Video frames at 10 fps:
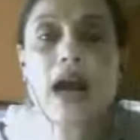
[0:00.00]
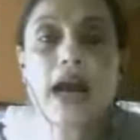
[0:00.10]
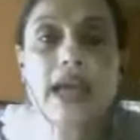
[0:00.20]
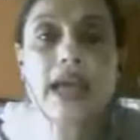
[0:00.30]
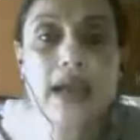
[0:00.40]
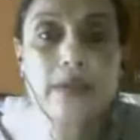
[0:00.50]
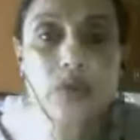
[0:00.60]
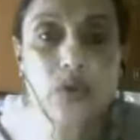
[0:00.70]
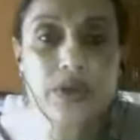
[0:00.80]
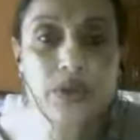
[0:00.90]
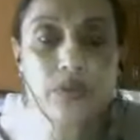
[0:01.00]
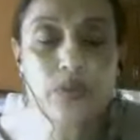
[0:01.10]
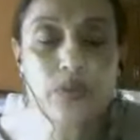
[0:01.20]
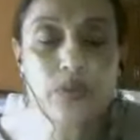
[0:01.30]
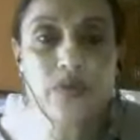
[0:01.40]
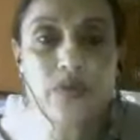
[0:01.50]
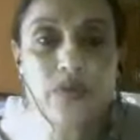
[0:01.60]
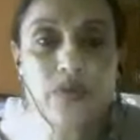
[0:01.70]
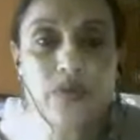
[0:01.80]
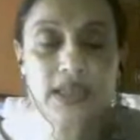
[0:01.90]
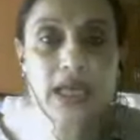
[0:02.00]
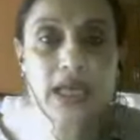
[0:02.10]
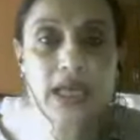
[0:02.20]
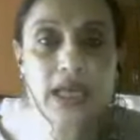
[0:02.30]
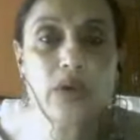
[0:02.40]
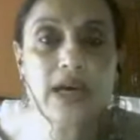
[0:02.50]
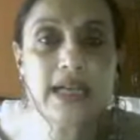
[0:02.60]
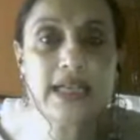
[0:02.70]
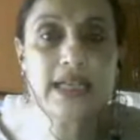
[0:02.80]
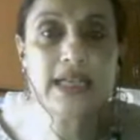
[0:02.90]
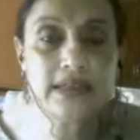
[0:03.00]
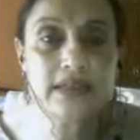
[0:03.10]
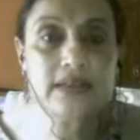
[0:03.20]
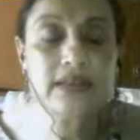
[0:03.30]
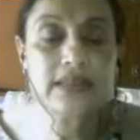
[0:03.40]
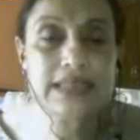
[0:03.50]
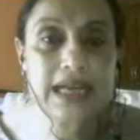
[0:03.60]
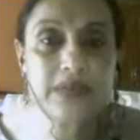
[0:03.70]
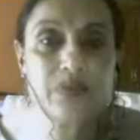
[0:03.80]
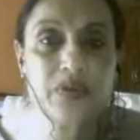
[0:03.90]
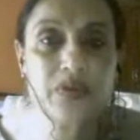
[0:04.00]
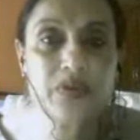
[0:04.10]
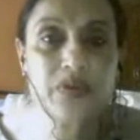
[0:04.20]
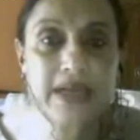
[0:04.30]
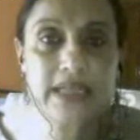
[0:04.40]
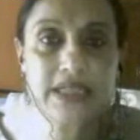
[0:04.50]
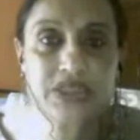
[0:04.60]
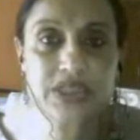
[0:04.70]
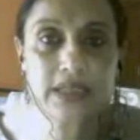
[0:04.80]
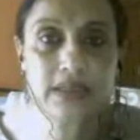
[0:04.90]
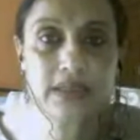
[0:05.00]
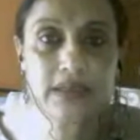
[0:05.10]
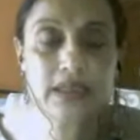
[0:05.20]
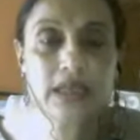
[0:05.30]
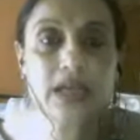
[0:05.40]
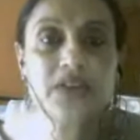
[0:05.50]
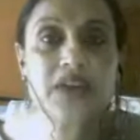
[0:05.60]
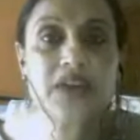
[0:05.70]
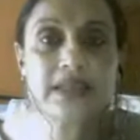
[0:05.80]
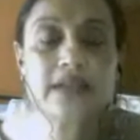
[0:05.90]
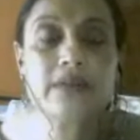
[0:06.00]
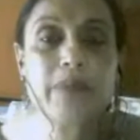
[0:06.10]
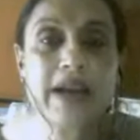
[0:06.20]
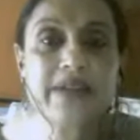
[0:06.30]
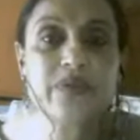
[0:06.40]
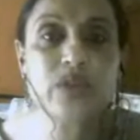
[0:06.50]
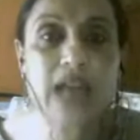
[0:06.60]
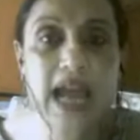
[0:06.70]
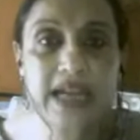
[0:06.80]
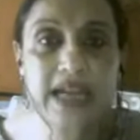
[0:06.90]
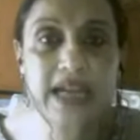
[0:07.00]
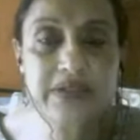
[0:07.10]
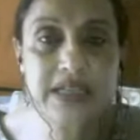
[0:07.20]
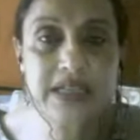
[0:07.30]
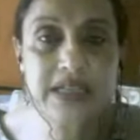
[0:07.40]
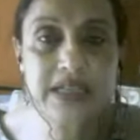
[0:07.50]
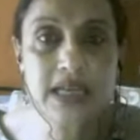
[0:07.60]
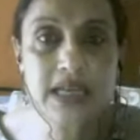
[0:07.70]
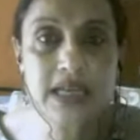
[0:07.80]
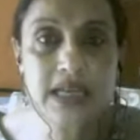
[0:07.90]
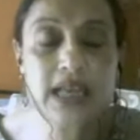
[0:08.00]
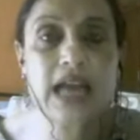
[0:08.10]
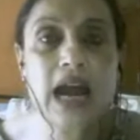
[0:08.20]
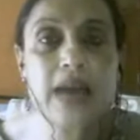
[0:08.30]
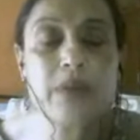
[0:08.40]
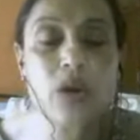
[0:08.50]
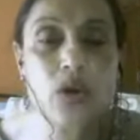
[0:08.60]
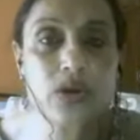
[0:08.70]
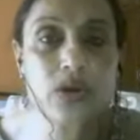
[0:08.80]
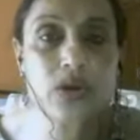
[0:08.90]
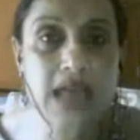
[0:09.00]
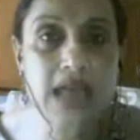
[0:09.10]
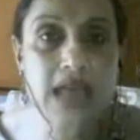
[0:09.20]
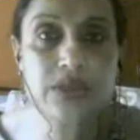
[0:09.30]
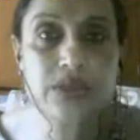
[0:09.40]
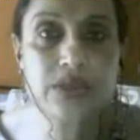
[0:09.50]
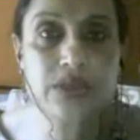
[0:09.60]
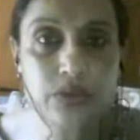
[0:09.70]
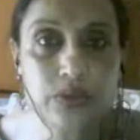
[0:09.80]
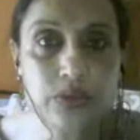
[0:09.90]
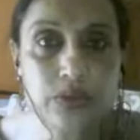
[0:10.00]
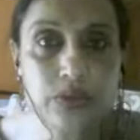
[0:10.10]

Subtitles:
I am going to move on to another type of meditation, rather mindful activity that I'm going to ask you to do.